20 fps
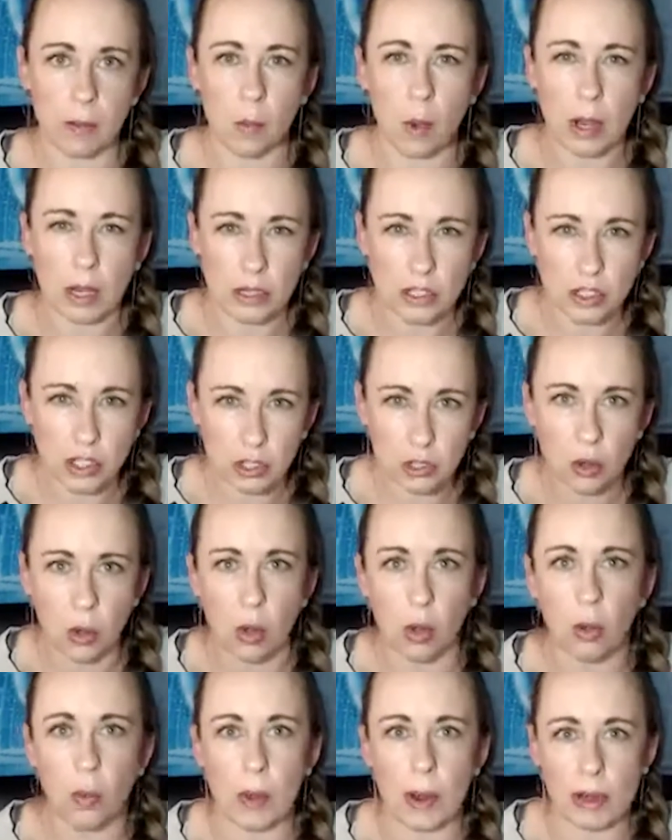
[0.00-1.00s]
What is your
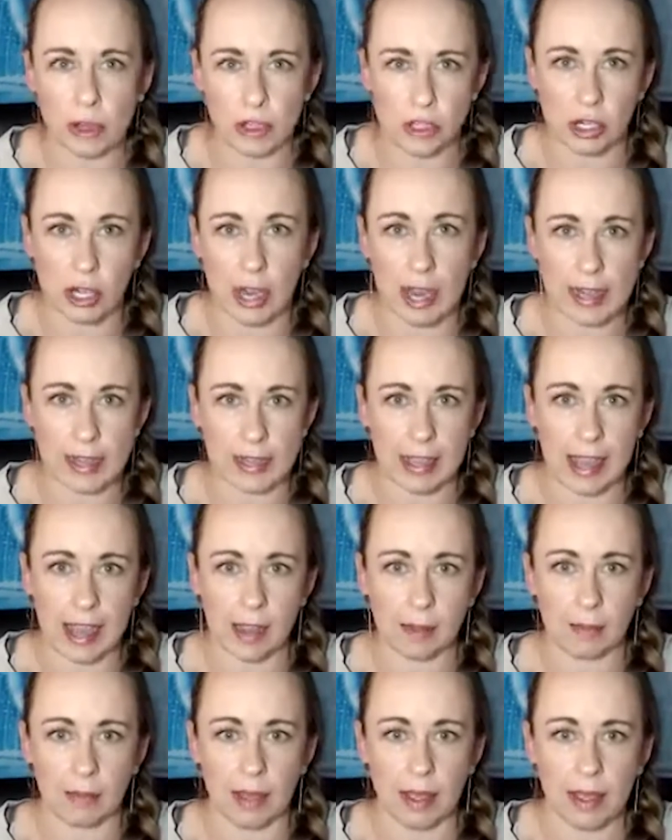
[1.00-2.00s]
goal? Where is your end
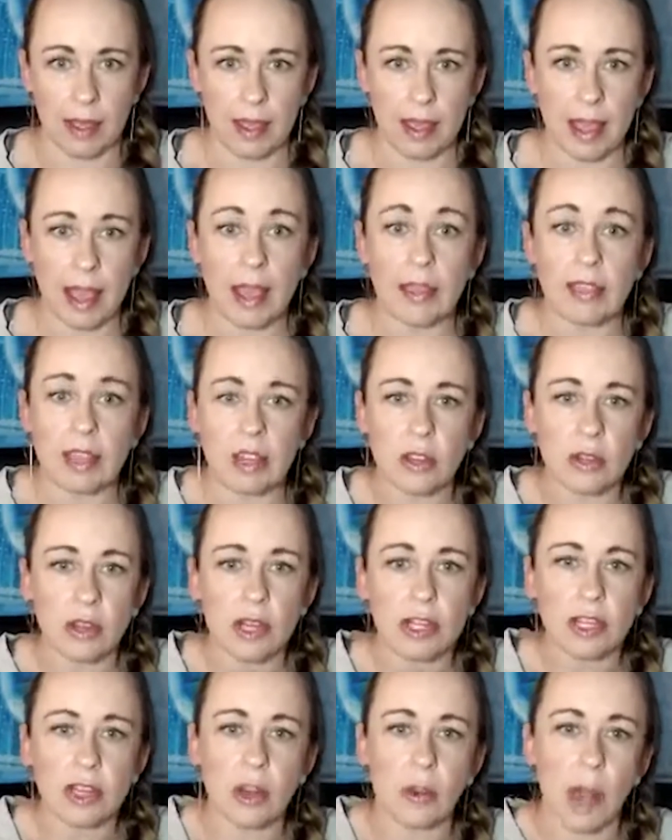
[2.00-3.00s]
game? And then you
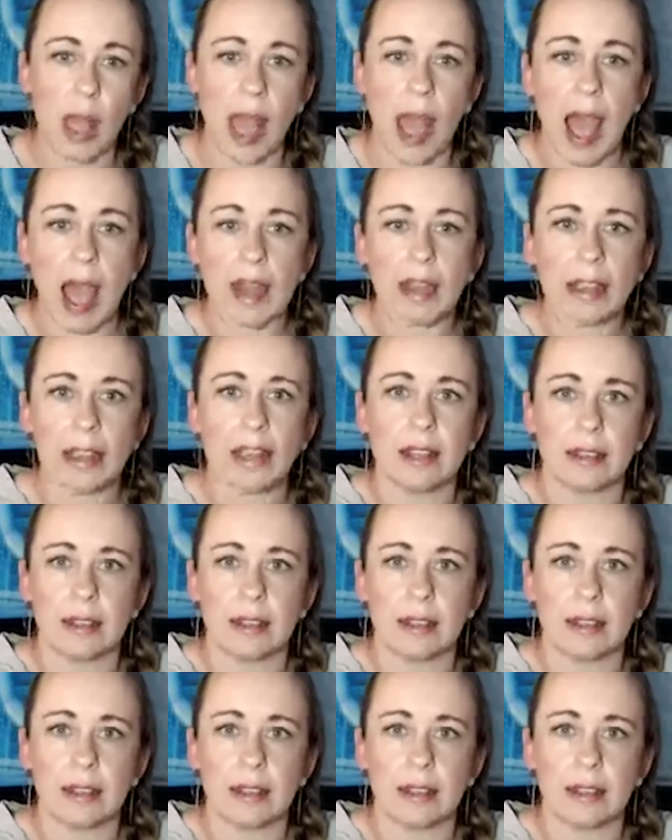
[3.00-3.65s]
need to know how to get